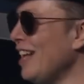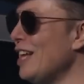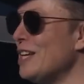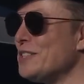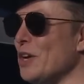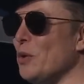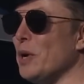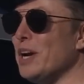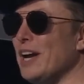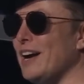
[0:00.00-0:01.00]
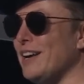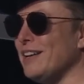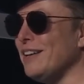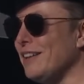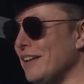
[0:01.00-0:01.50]
Rodeo that Idra and
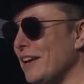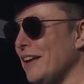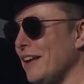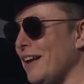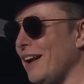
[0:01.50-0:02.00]
its parent